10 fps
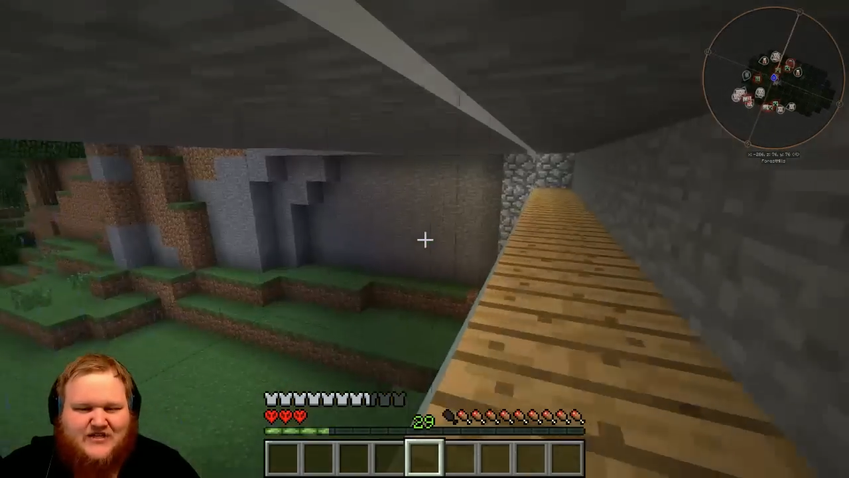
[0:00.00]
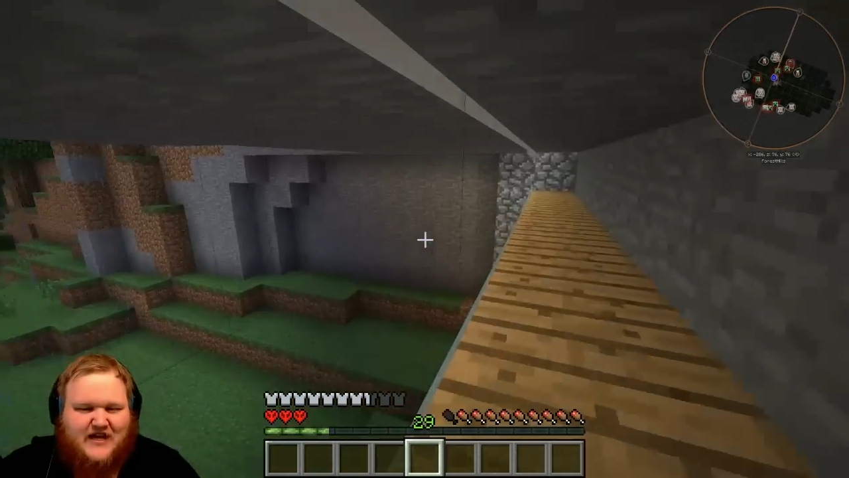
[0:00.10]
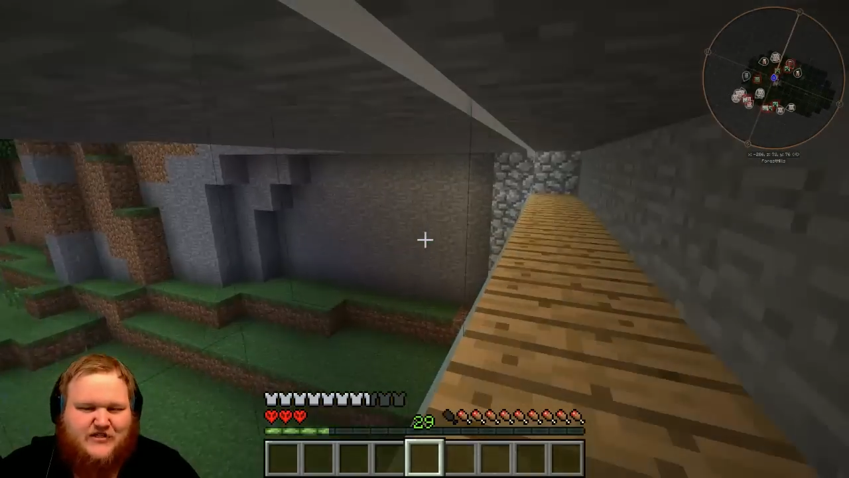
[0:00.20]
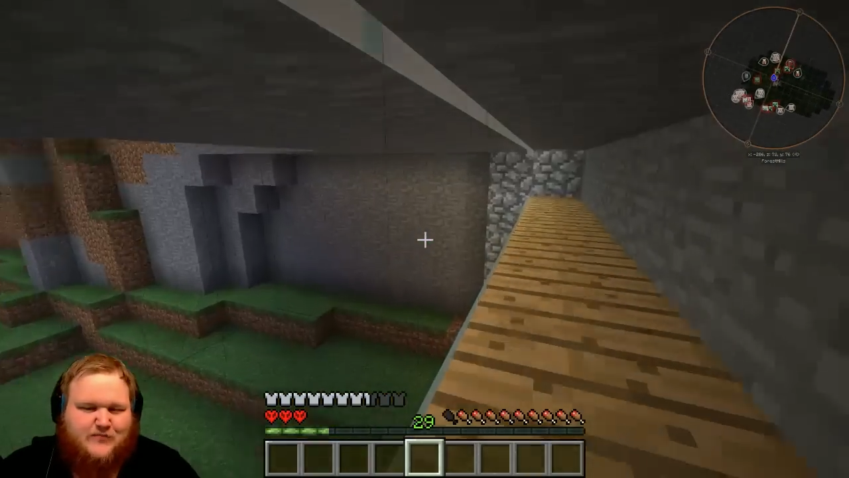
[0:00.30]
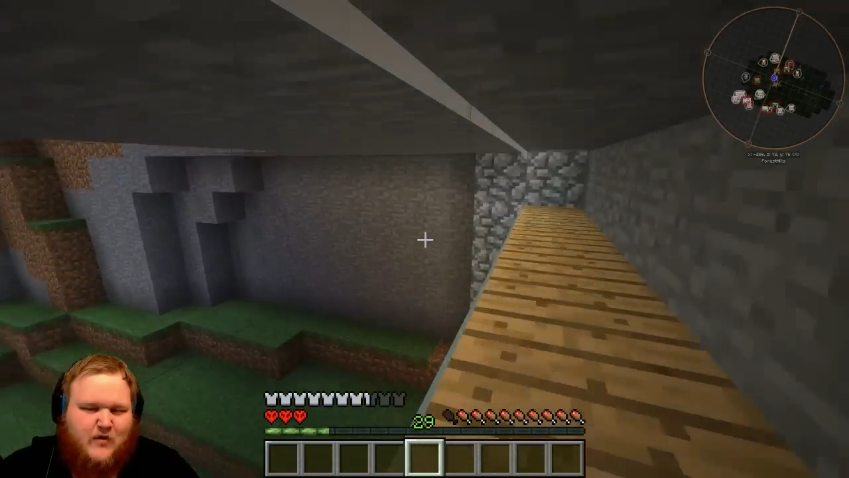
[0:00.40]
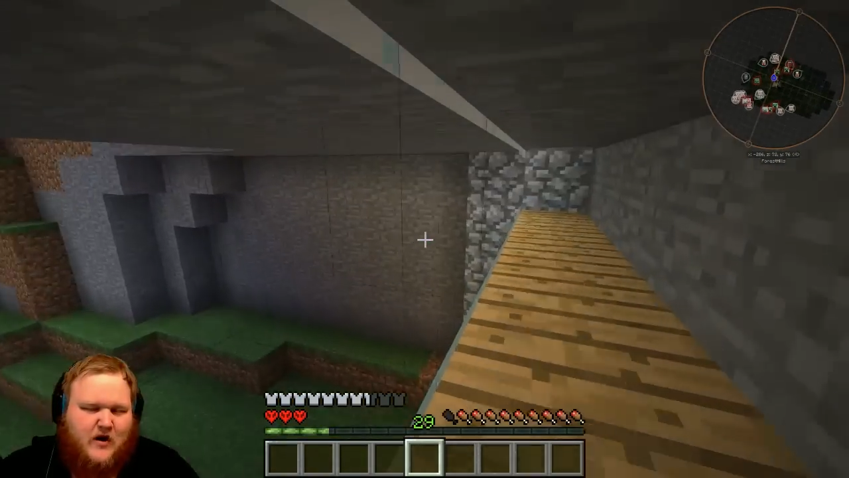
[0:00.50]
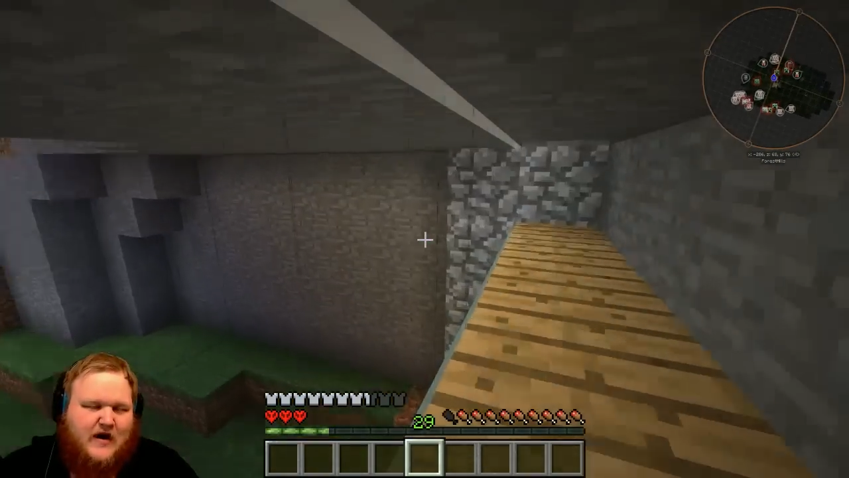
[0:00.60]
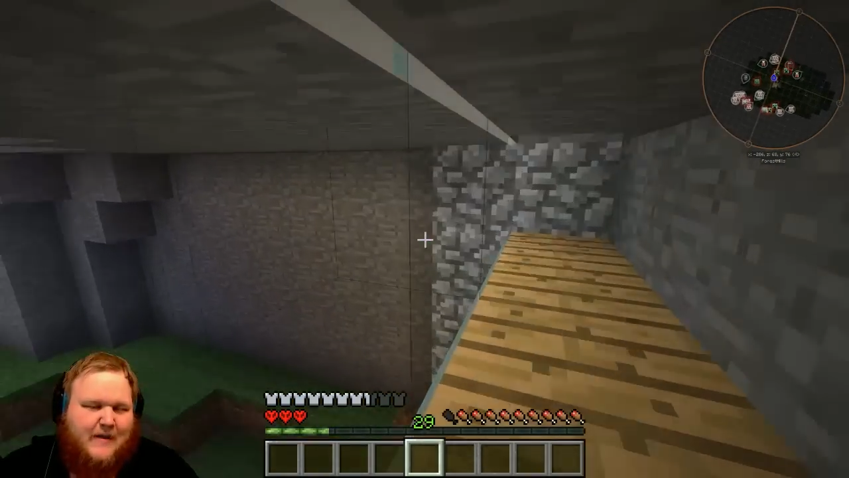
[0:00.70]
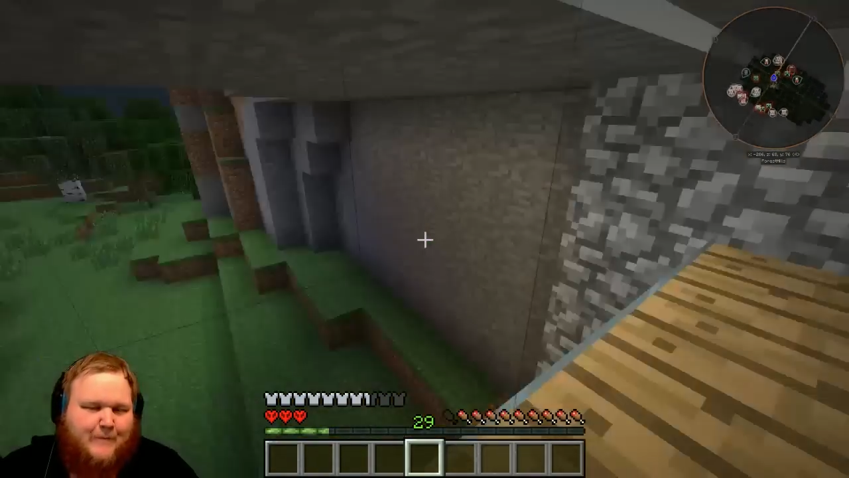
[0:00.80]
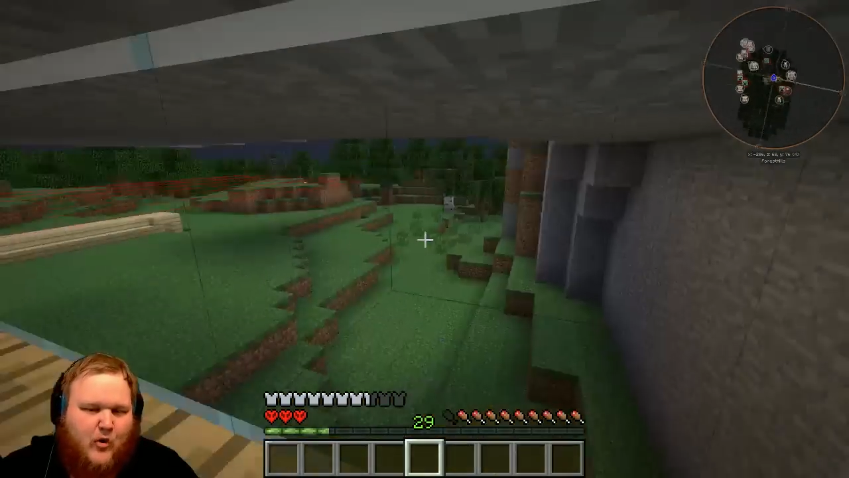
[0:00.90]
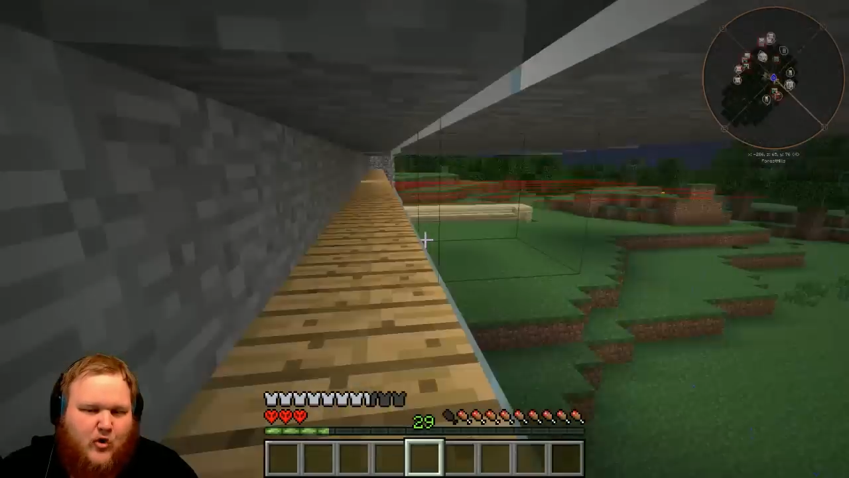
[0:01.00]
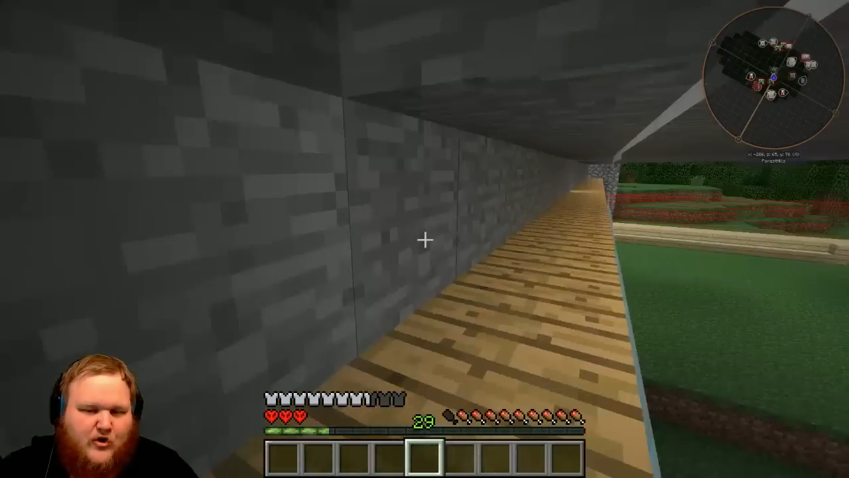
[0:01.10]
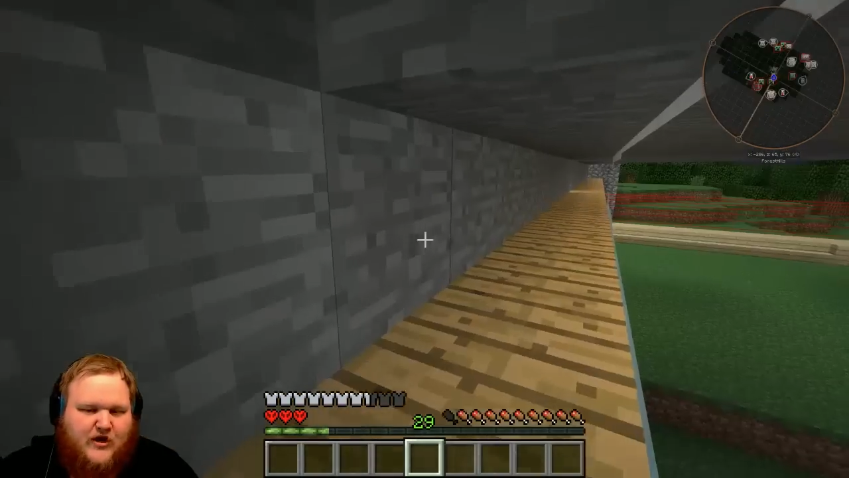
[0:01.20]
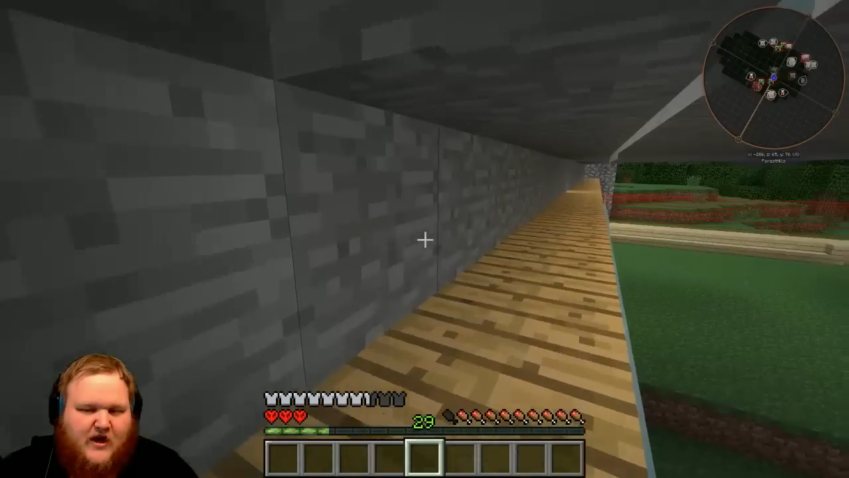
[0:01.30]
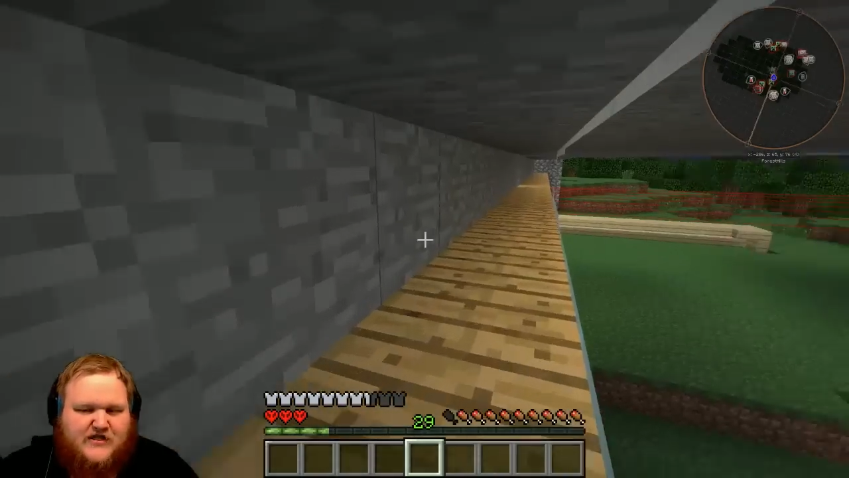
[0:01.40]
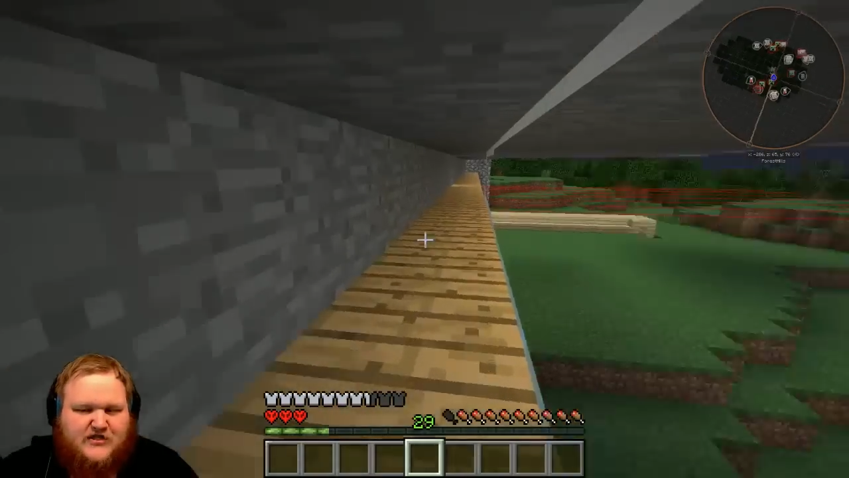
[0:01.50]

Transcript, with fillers: It's, or not portal guns,